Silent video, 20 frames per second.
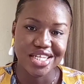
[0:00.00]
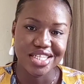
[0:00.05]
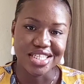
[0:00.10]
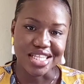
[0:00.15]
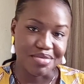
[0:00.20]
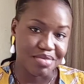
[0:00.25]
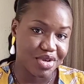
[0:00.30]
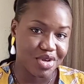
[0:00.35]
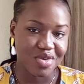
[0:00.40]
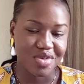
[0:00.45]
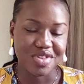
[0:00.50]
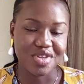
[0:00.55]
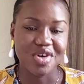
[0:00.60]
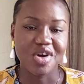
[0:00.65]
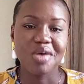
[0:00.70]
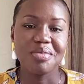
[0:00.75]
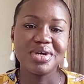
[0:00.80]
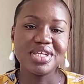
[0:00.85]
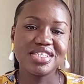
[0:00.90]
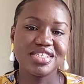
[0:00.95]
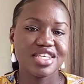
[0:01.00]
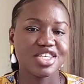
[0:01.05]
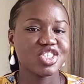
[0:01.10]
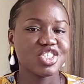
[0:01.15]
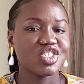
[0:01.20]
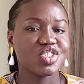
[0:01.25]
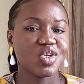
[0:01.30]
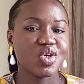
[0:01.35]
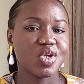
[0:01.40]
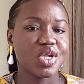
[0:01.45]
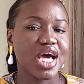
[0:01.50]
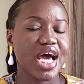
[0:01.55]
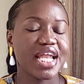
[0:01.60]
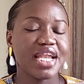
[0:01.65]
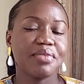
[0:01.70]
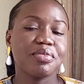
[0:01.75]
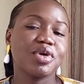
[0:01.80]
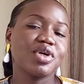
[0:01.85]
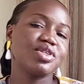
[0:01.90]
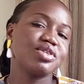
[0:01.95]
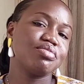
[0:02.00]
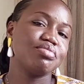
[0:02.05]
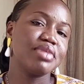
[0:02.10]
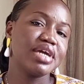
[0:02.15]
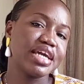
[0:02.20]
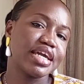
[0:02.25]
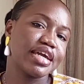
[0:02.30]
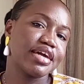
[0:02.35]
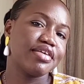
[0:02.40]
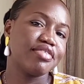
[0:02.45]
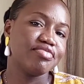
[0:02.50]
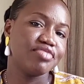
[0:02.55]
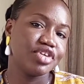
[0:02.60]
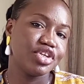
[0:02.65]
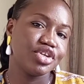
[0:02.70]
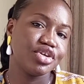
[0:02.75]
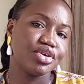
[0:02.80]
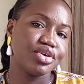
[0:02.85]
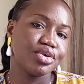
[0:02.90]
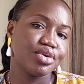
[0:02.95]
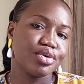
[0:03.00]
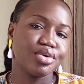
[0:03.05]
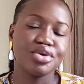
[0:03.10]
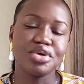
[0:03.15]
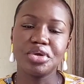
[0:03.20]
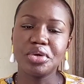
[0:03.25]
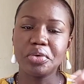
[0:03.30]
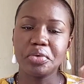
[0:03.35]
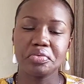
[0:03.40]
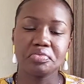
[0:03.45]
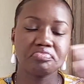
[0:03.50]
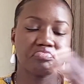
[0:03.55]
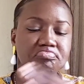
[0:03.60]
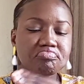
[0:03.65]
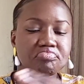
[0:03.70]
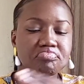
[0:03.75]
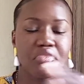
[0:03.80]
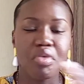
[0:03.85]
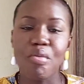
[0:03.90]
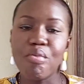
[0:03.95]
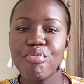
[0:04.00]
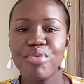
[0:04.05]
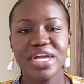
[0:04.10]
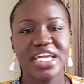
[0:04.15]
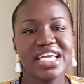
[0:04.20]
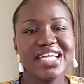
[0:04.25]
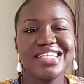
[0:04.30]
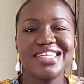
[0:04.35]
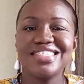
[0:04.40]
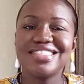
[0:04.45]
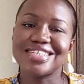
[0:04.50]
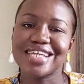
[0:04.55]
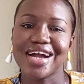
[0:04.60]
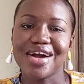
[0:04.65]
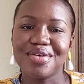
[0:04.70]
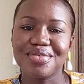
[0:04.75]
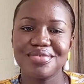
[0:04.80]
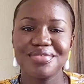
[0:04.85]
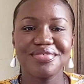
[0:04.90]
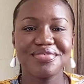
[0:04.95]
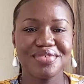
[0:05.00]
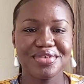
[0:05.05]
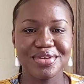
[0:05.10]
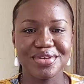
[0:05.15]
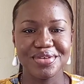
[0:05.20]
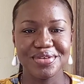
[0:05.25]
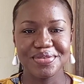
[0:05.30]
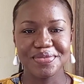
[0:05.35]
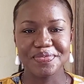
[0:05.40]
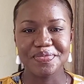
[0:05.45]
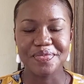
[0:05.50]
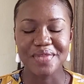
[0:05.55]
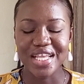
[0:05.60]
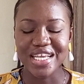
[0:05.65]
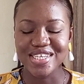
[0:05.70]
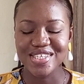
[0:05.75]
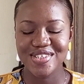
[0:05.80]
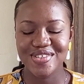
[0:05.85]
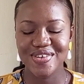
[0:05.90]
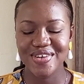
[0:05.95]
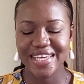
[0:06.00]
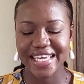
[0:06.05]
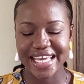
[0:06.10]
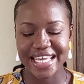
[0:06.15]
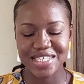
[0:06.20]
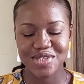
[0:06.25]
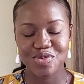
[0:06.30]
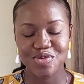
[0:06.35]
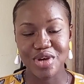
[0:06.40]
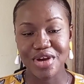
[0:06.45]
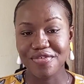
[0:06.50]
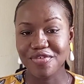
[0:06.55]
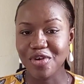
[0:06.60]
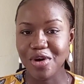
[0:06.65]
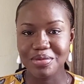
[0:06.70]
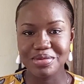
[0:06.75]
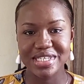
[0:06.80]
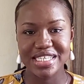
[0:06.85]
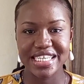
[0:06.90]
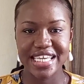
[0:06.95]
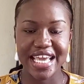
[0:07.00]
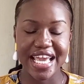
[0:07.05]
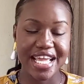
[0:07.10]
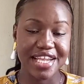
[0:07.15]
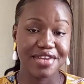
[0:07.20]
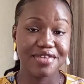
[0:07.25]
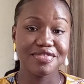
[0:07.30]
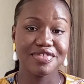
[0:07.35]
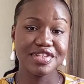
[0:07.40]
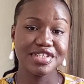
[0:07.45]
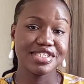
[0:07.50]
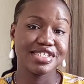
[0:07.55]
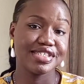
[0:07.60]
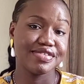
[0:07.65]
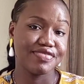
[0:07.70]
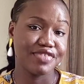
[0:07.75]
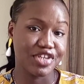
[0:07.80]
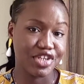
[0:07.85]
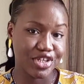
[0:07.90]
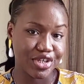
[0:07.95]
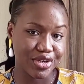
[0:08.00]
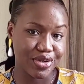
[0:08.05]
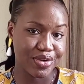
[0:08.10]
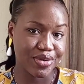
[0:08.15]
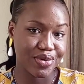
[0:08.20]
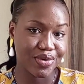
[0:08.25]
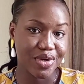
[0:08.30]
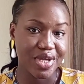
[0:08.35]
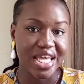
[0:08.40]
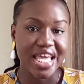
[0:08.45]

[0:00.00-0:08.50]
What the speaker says: let me know in the comment section, and I'm going to make a video, breaking it down for you. So yes, we have come to the end of this video,